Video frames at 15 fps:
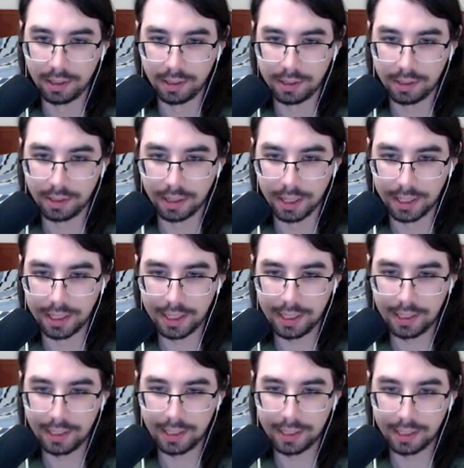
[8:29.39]
So I
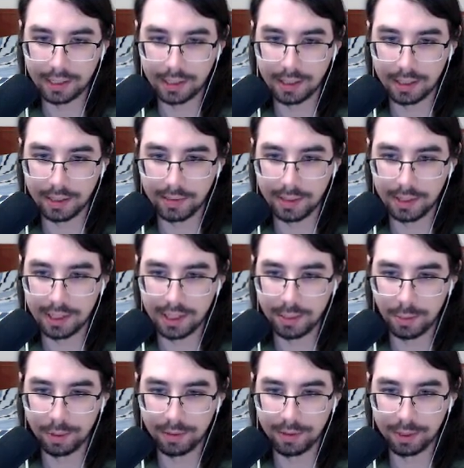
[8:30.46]
think if you see
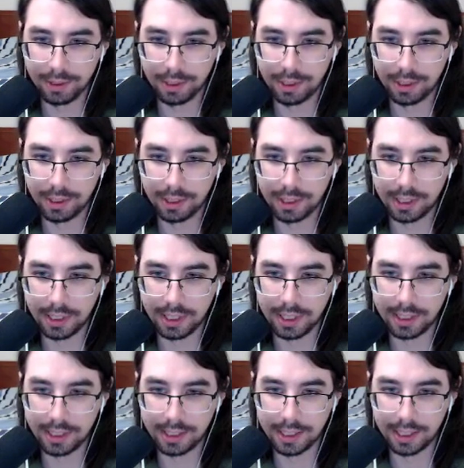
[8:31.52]
more vultures and you get
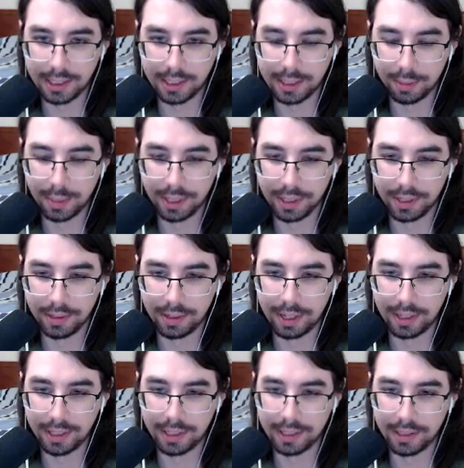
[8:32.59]
the chance to build
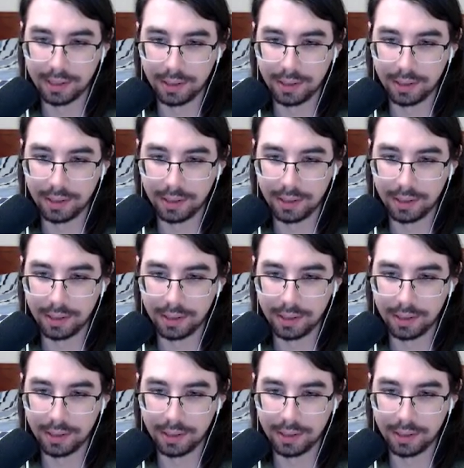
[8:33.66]
around it,